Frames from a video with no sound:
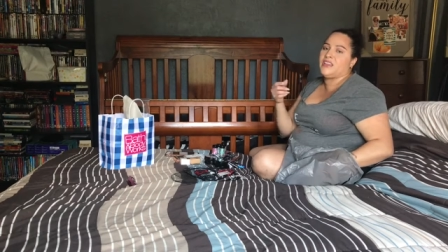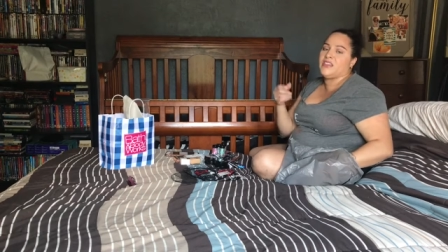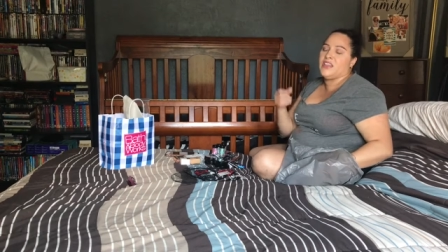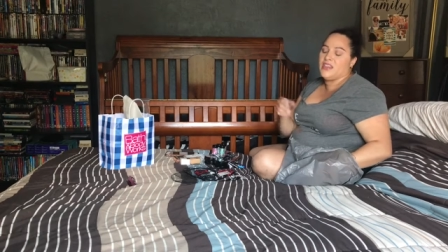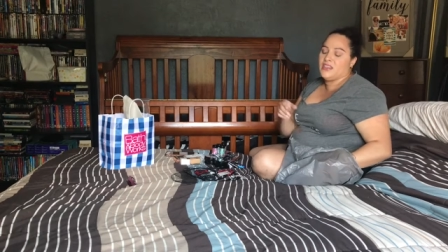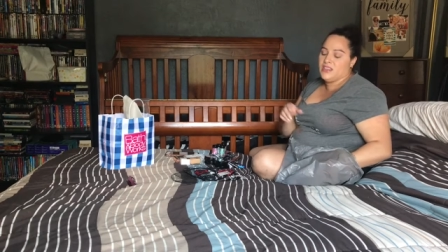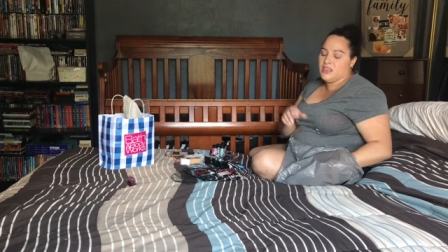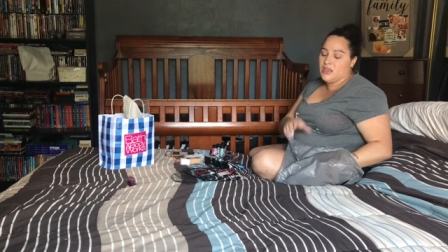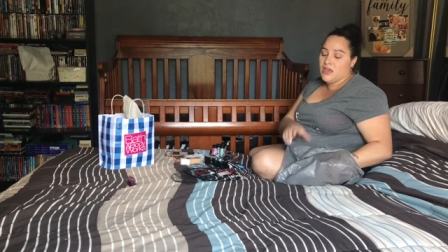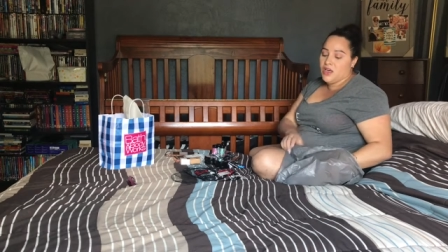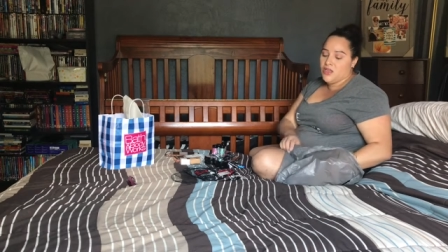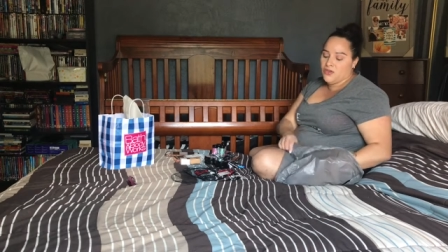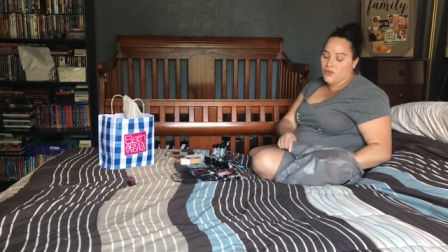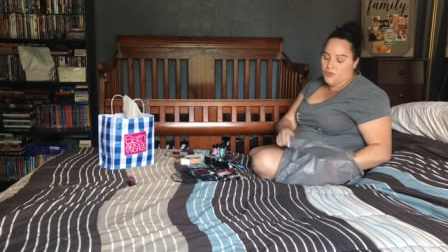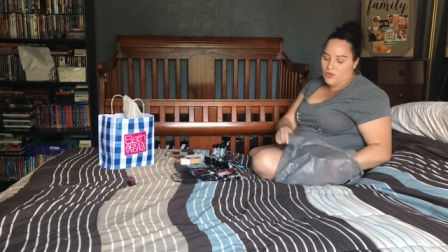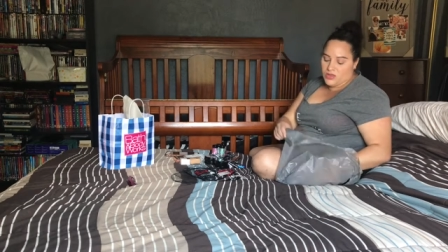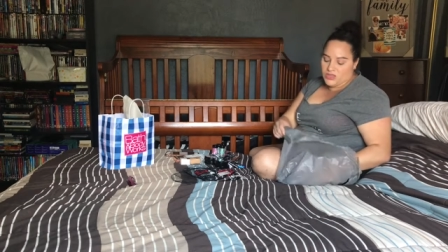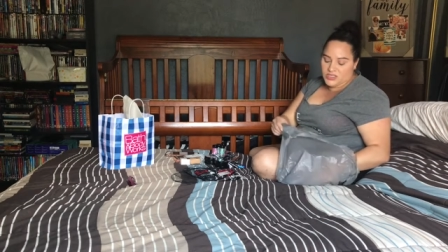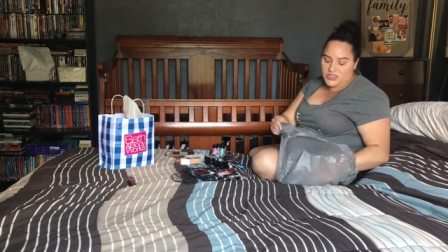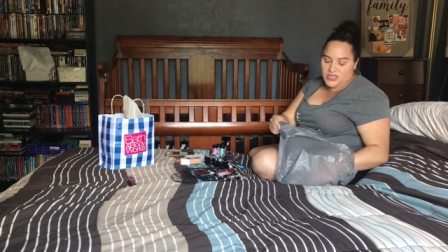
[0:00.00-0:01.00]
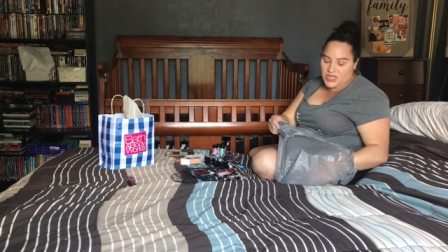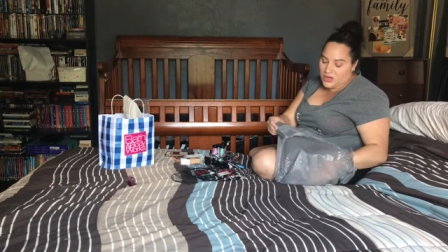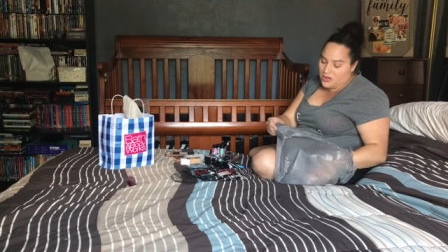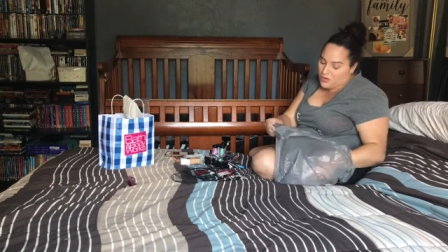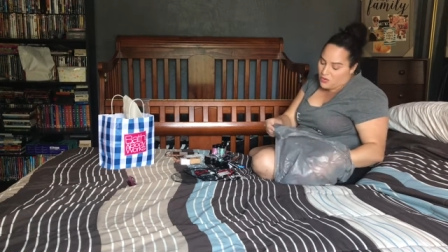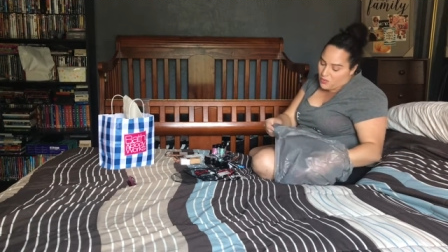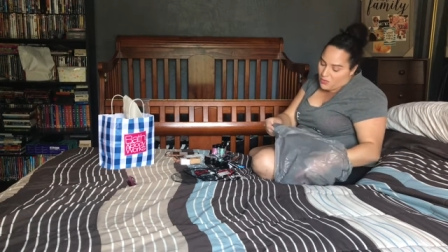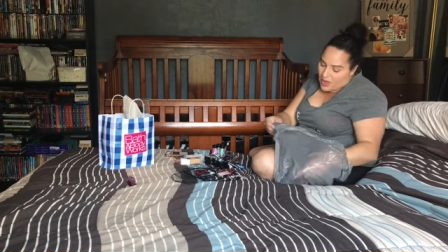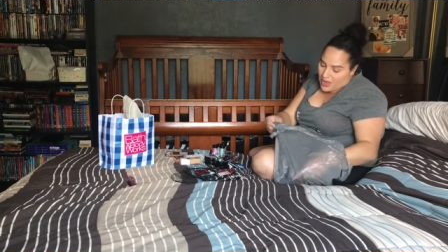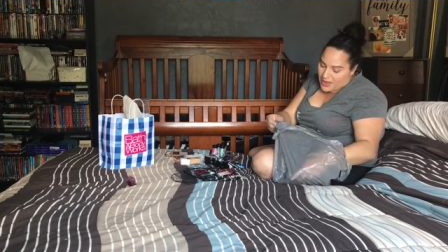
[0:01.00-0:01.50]
than the other ones. I don't
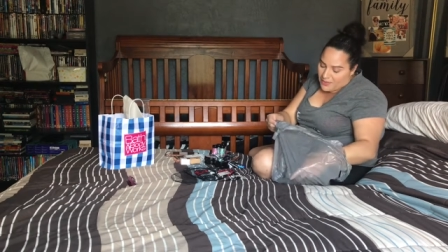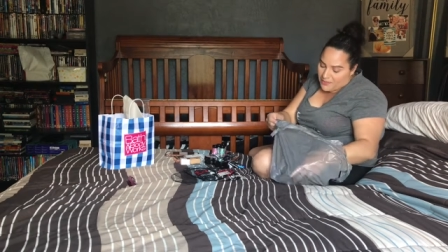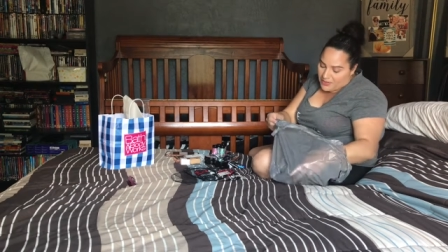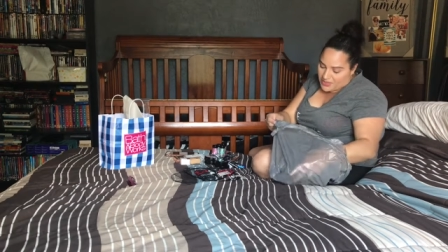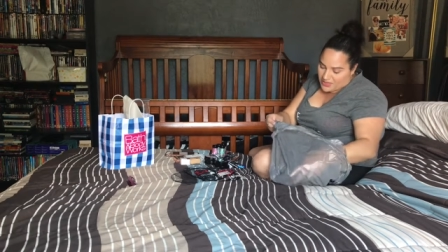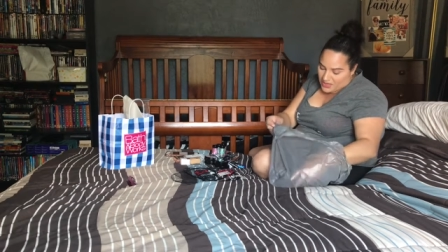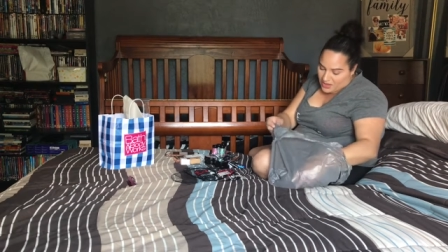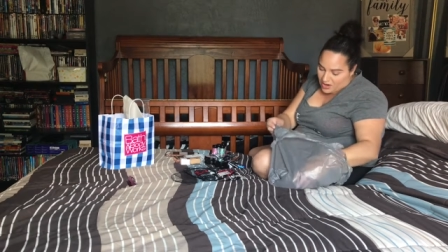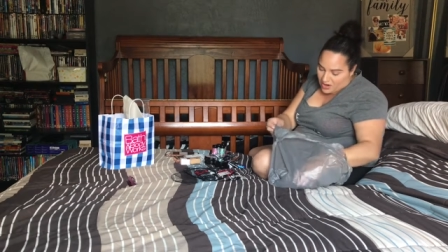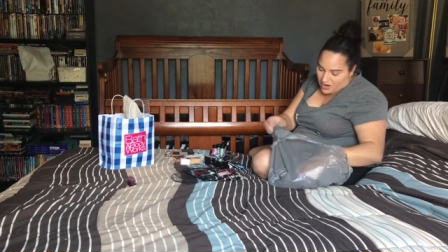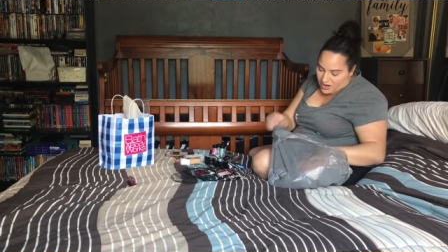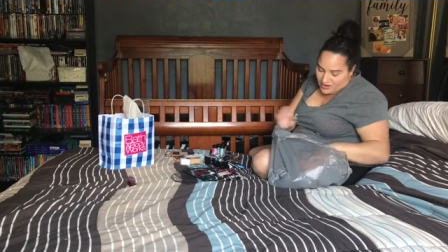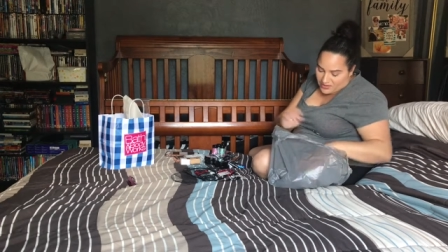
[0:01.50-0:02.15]
know why, but they